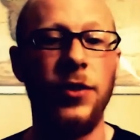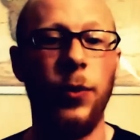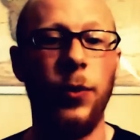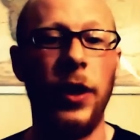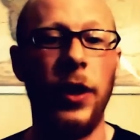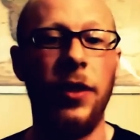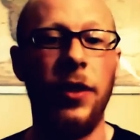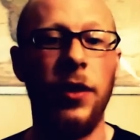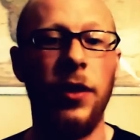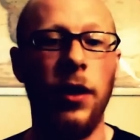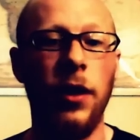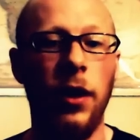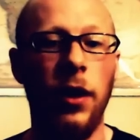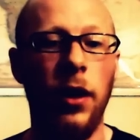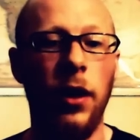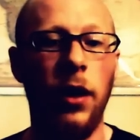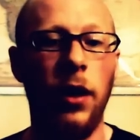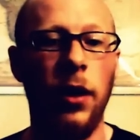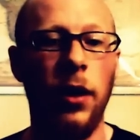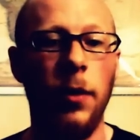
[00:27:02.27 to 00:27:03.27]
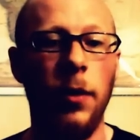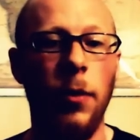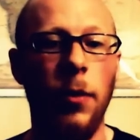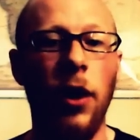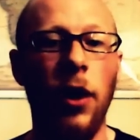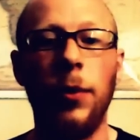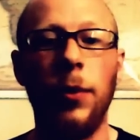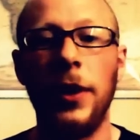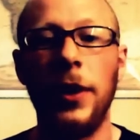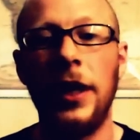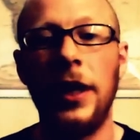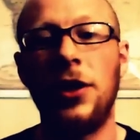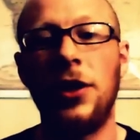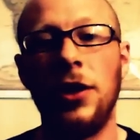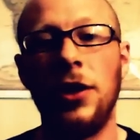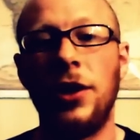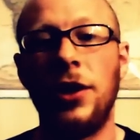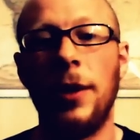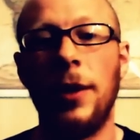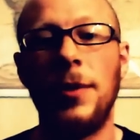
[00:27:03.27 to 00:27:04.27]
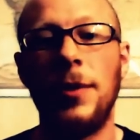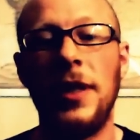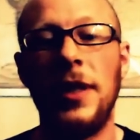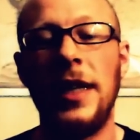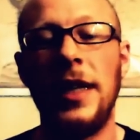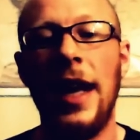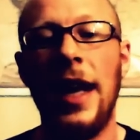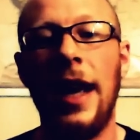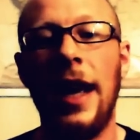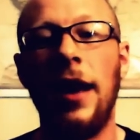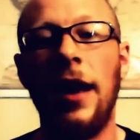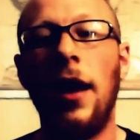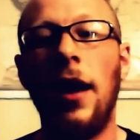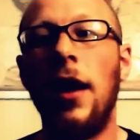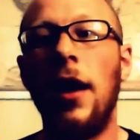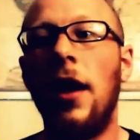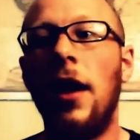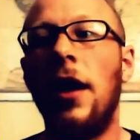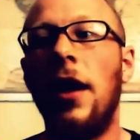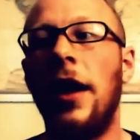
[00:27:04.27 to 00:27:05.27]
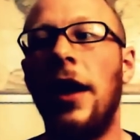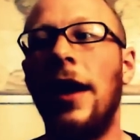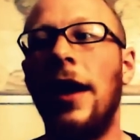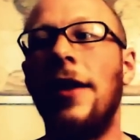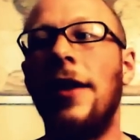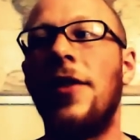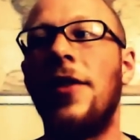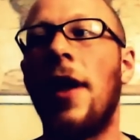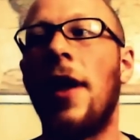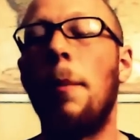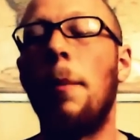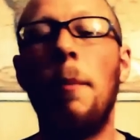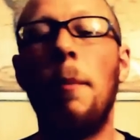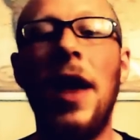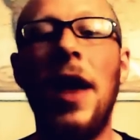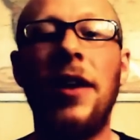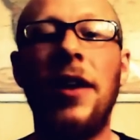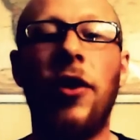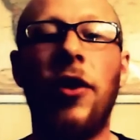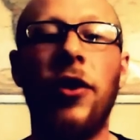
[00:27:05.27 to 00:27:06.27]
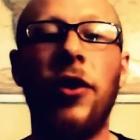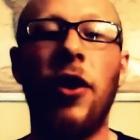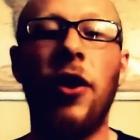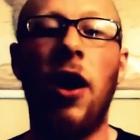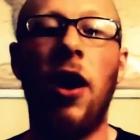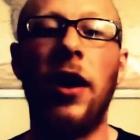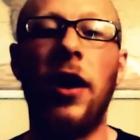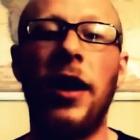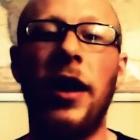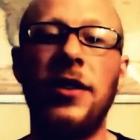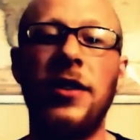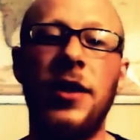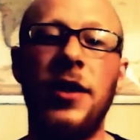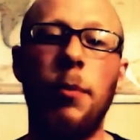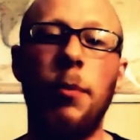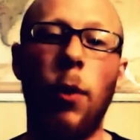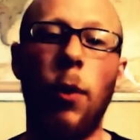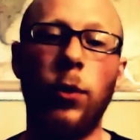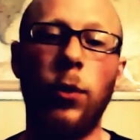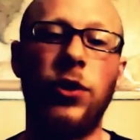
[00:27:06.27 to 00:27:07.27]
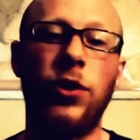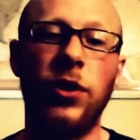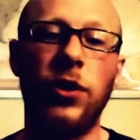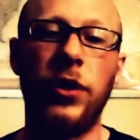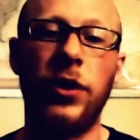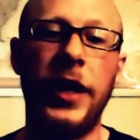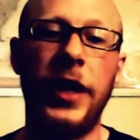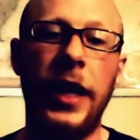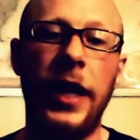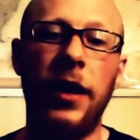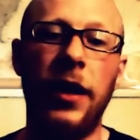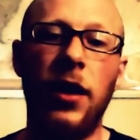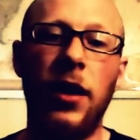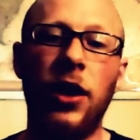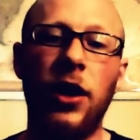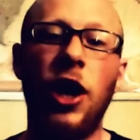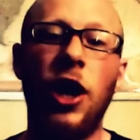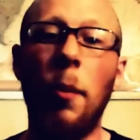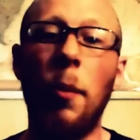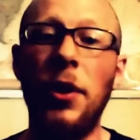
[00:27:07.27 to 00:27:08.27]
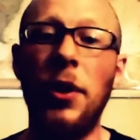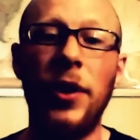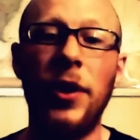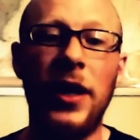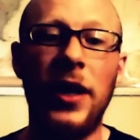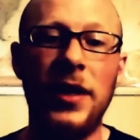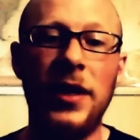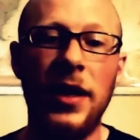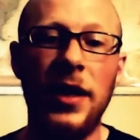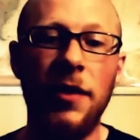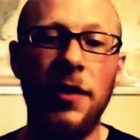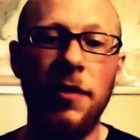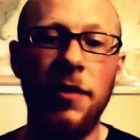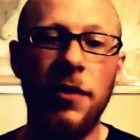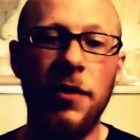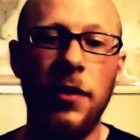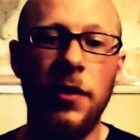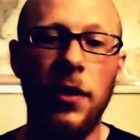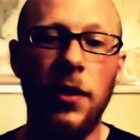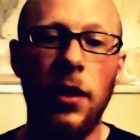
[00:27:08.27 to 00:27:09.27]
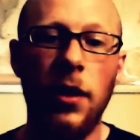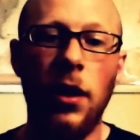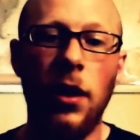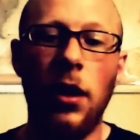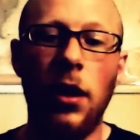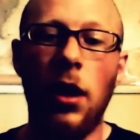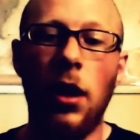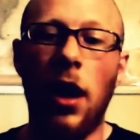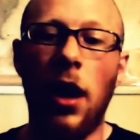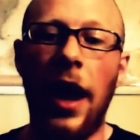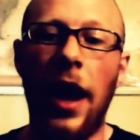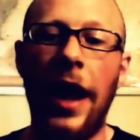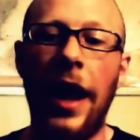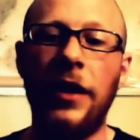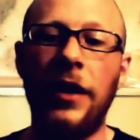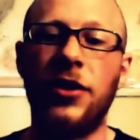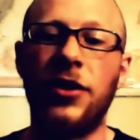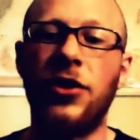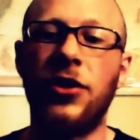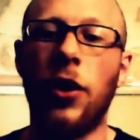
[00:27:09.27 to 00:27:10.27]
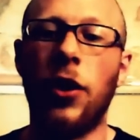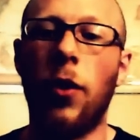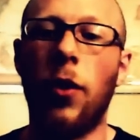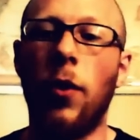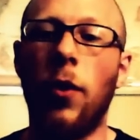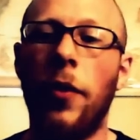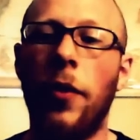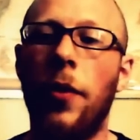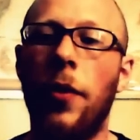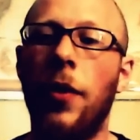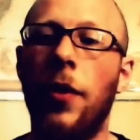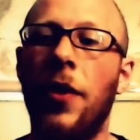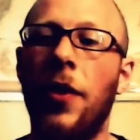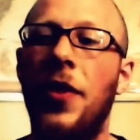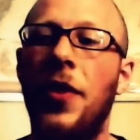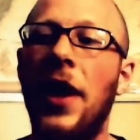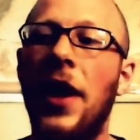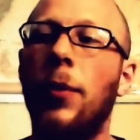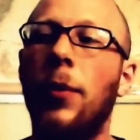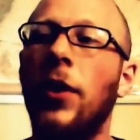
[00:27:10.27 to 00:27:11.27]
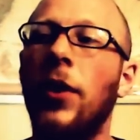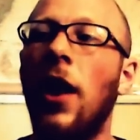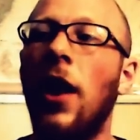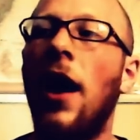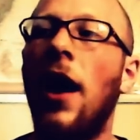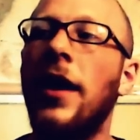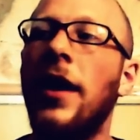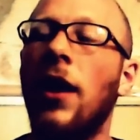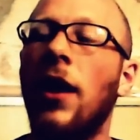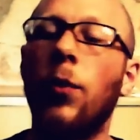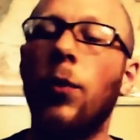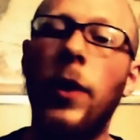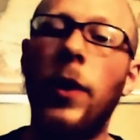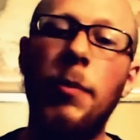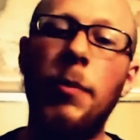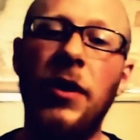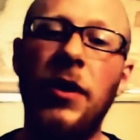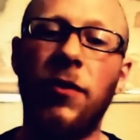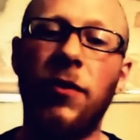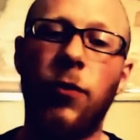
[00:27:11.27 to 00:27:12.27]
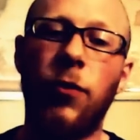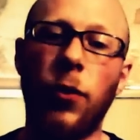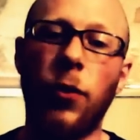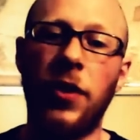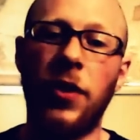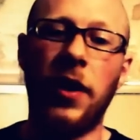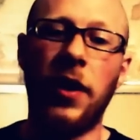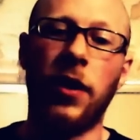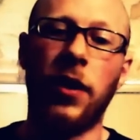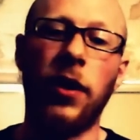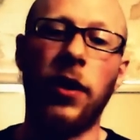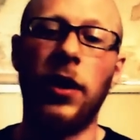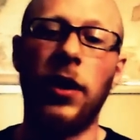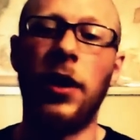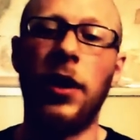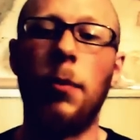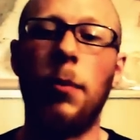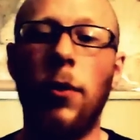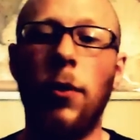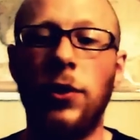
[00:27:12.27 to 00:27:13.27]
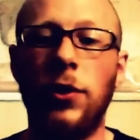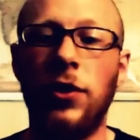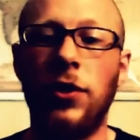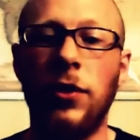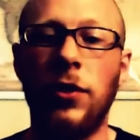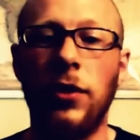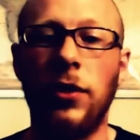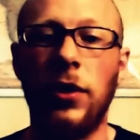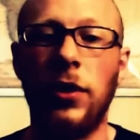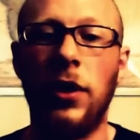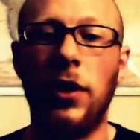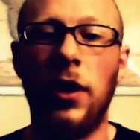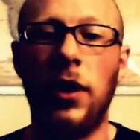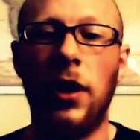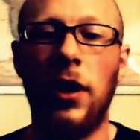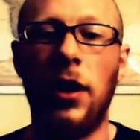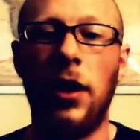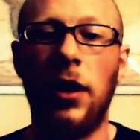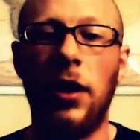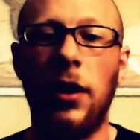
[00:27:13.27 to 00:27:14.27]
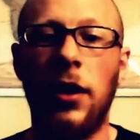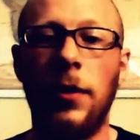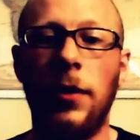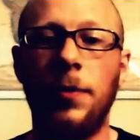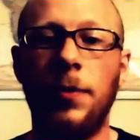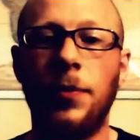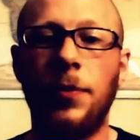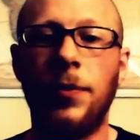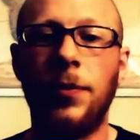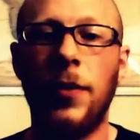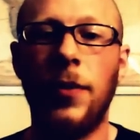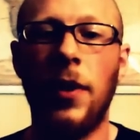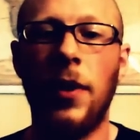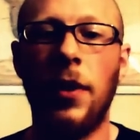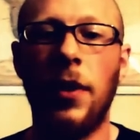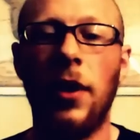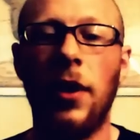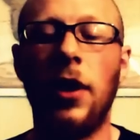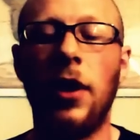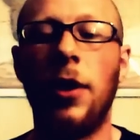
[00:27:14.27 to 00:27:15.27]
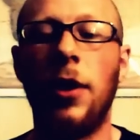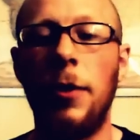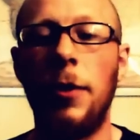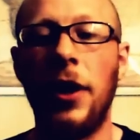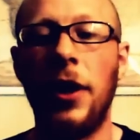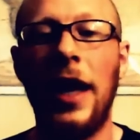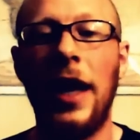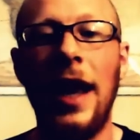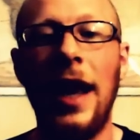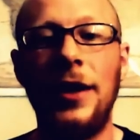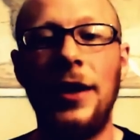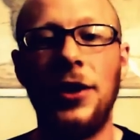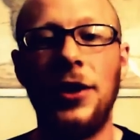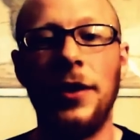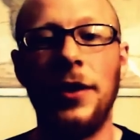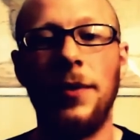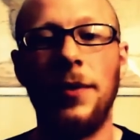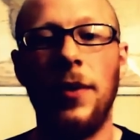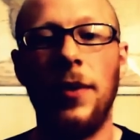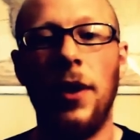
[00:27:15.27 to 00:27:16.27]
with um, our relationships today, is that men are not as emotionally communicative, and so they rely on women for their emotional uh, communication.